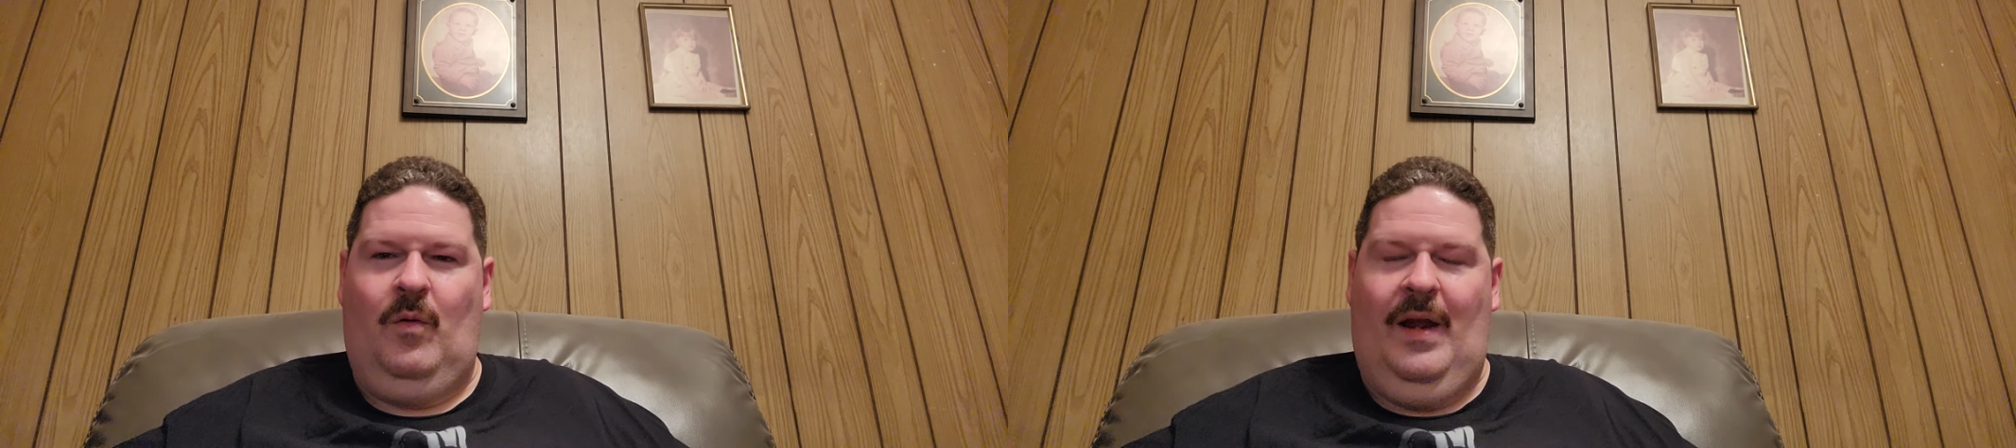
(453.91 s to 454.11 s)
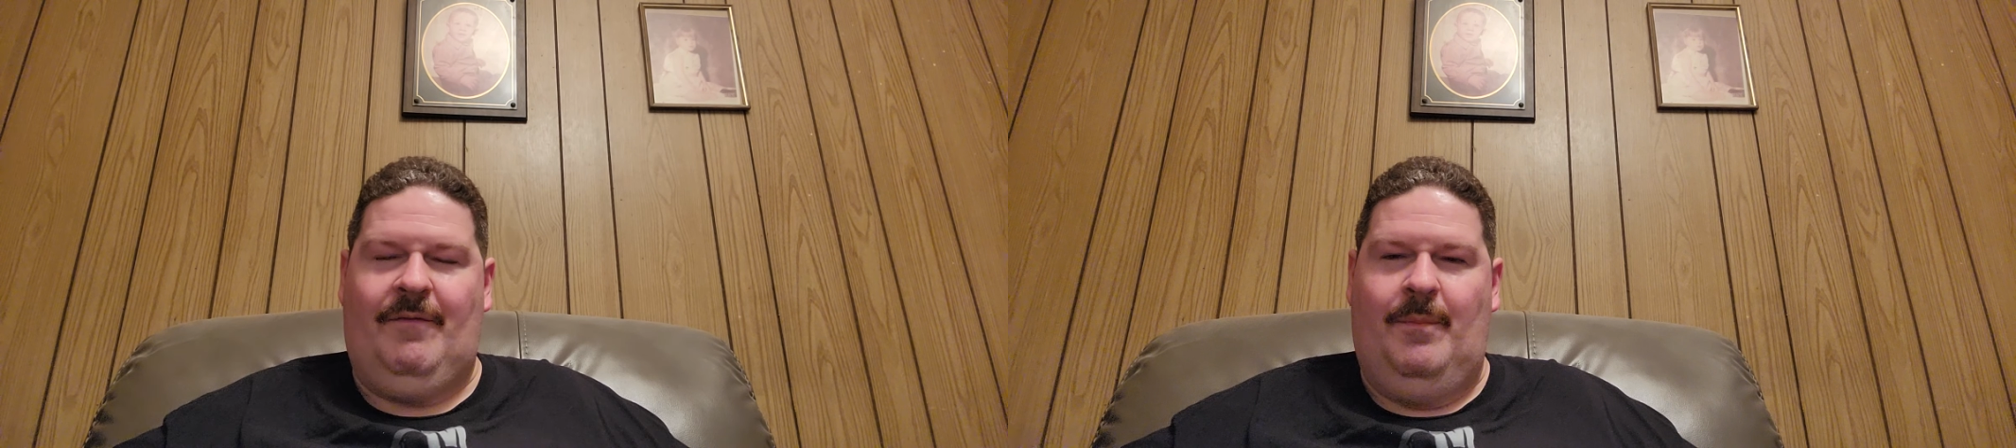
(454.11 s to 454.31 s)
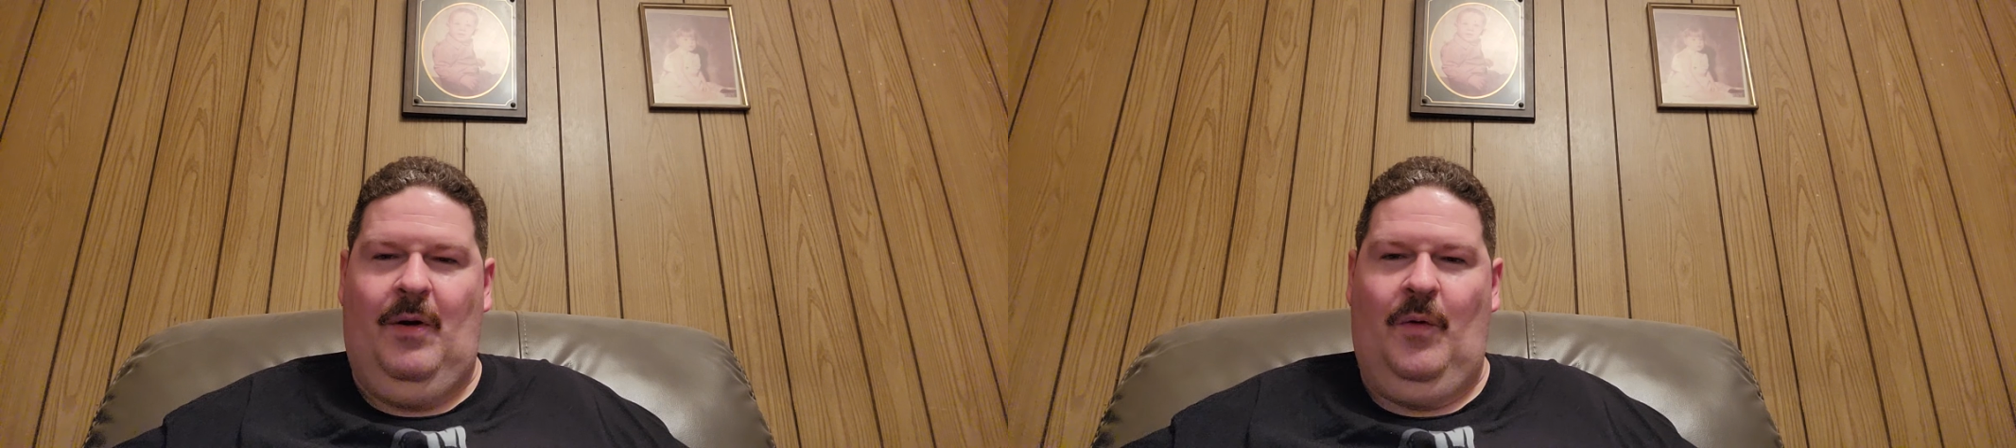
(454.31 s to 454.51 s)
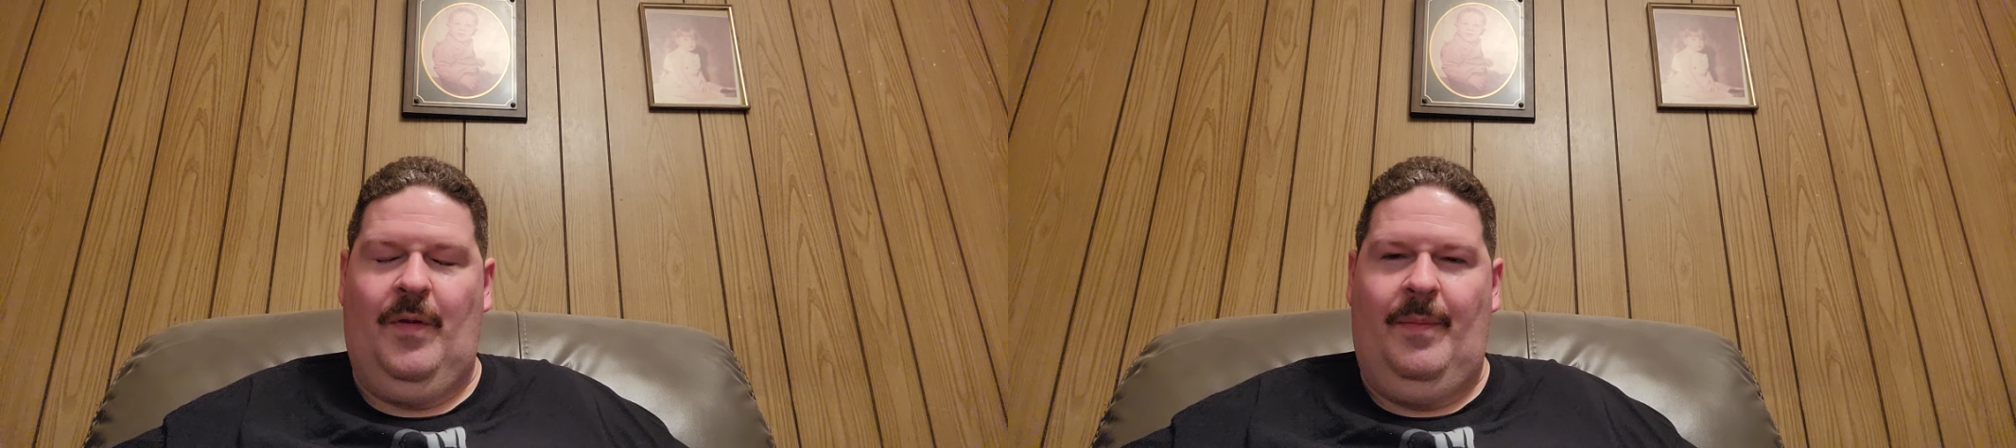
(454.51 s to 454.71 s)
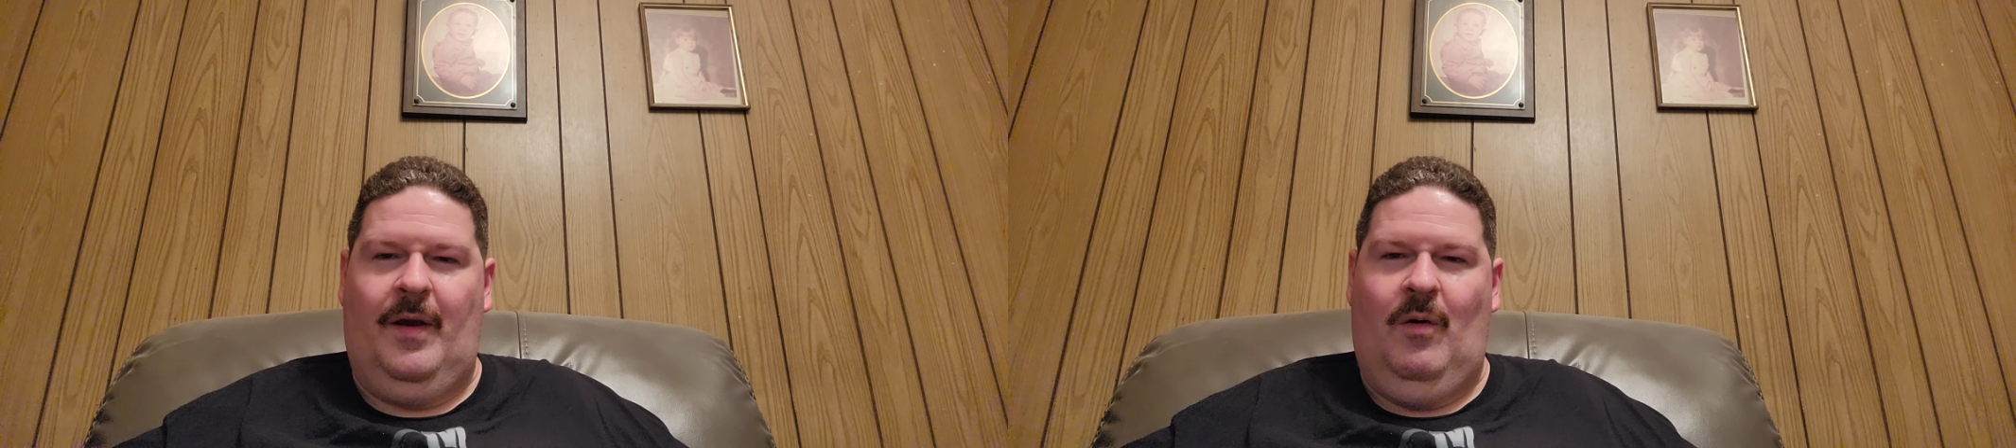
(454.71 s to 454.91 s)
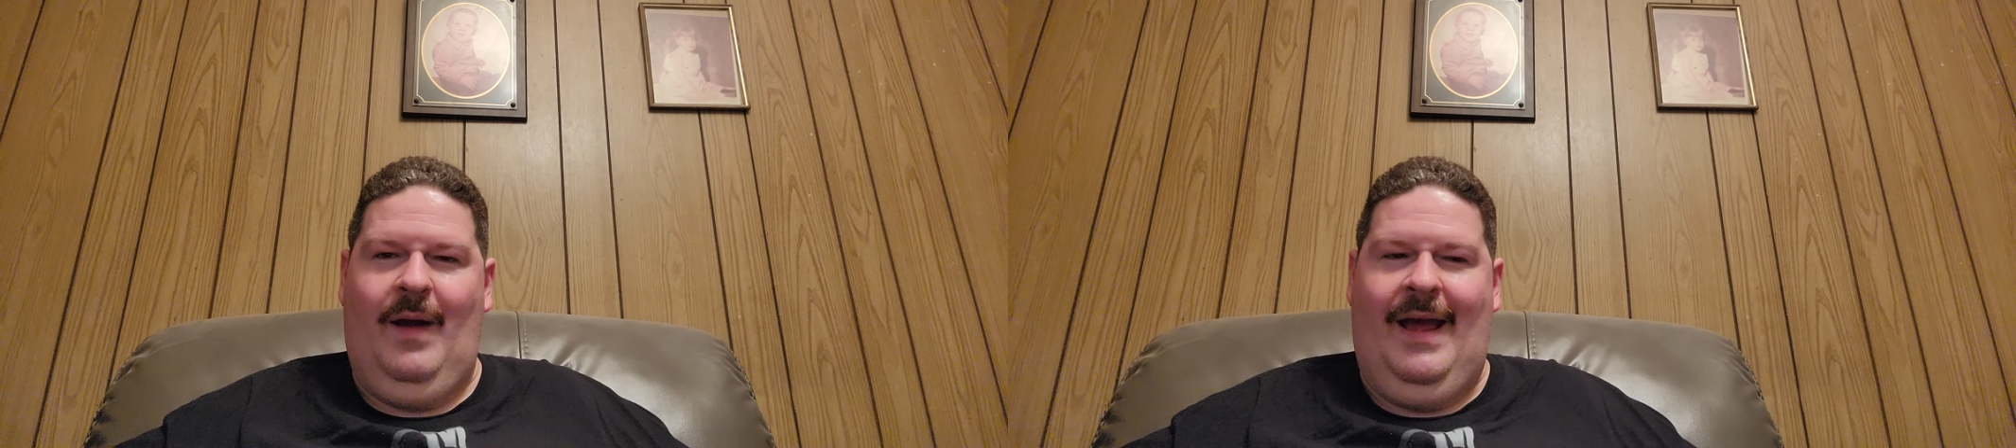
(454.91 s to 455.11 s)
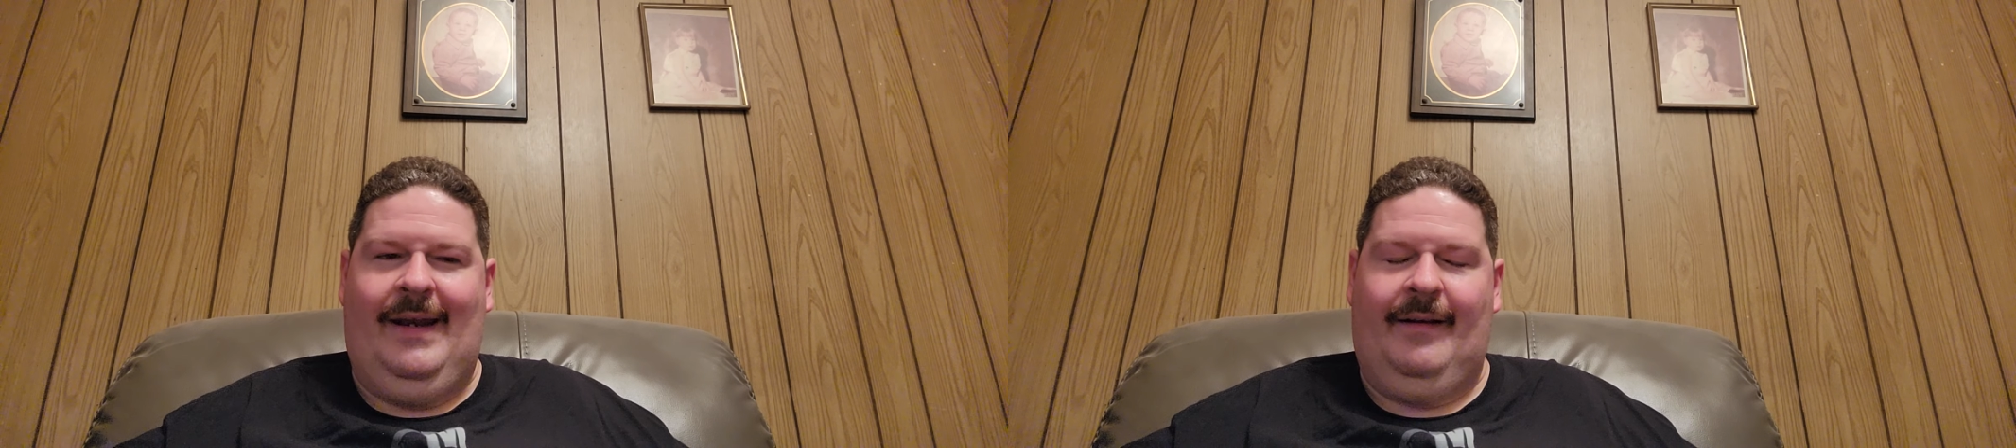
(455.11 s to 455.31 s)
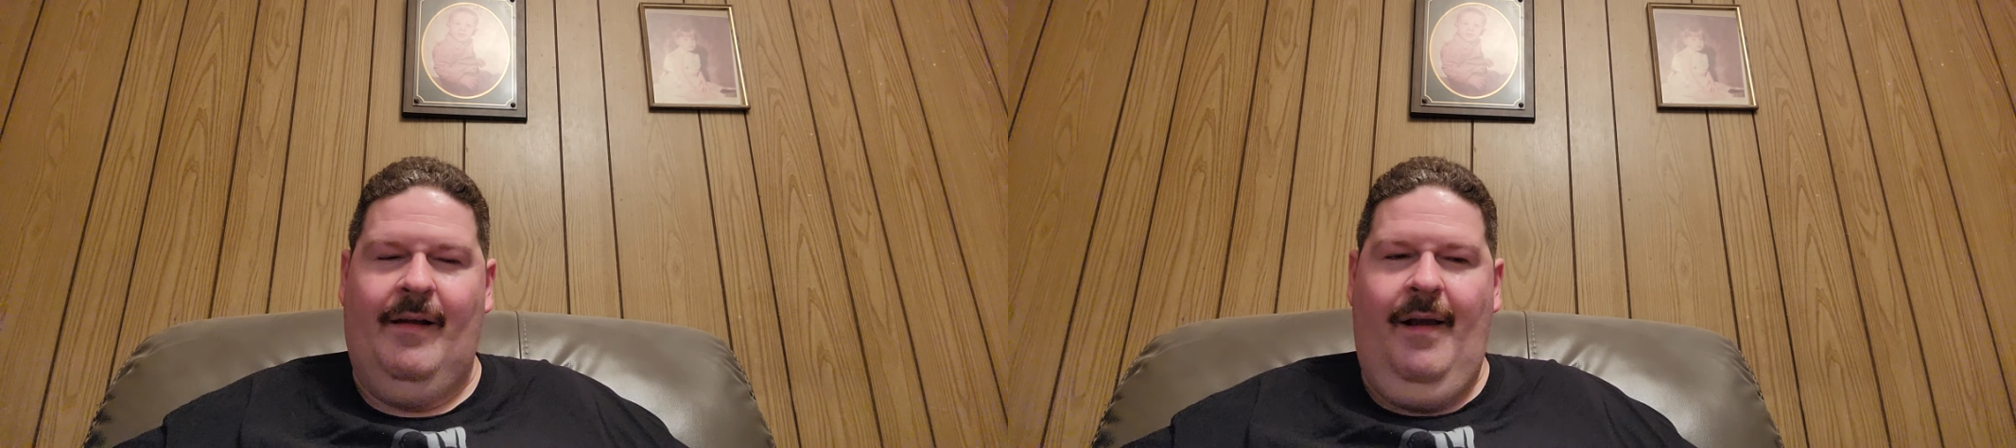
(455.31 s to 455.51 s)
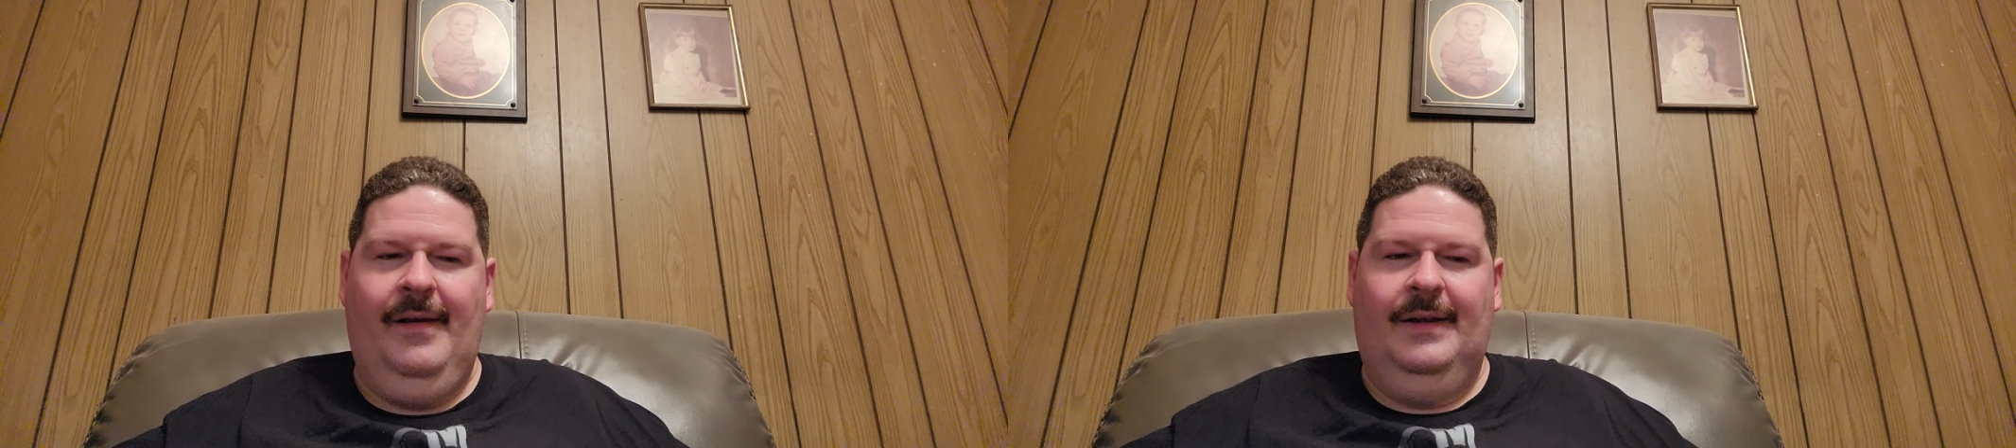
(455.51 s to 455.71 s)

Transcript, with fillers: way for both of them to go at it.